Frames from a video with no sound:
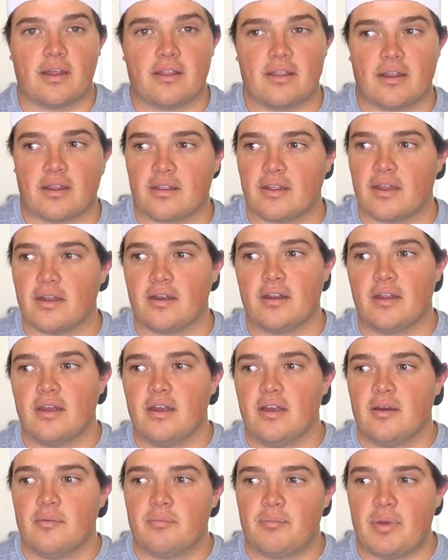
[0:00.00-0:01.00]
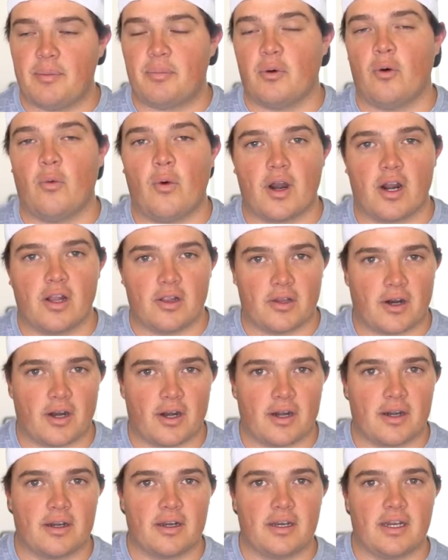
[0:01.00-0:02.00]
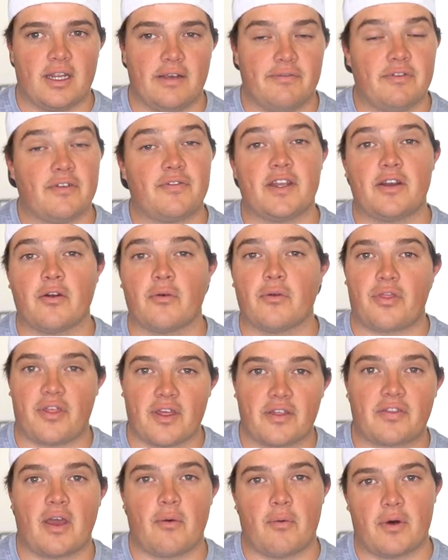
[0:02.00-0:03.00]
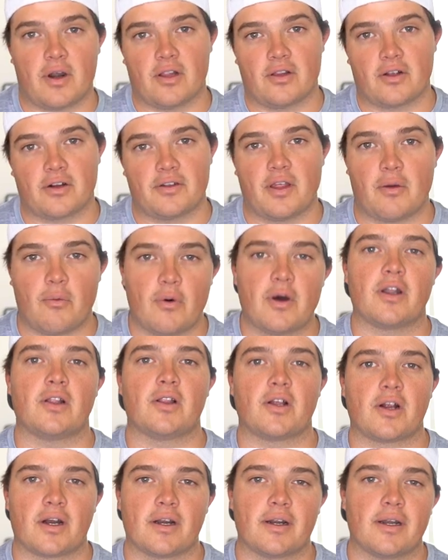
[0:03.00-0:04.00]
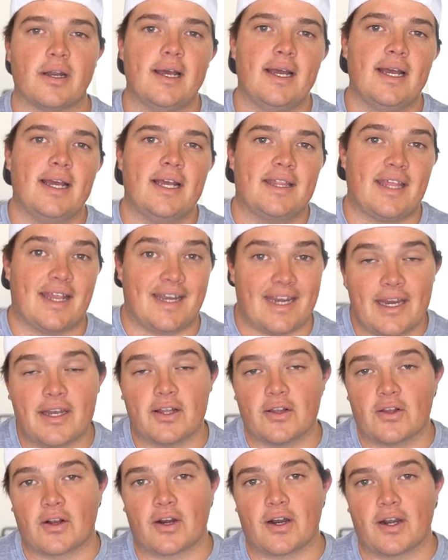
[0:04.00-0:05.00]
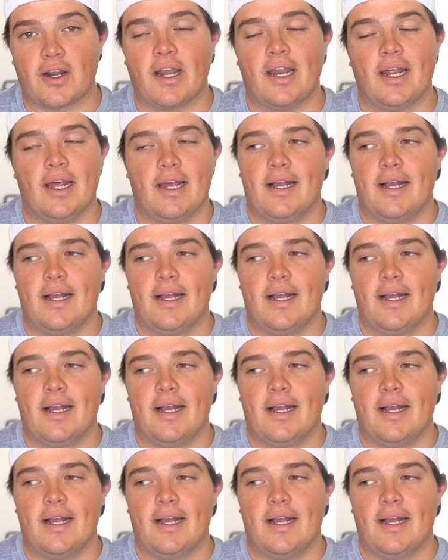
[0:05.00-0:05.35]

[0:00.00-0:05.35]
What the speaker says: I think that people want to learn, even if they don't think they want to learn, they want to learn. They need to learn.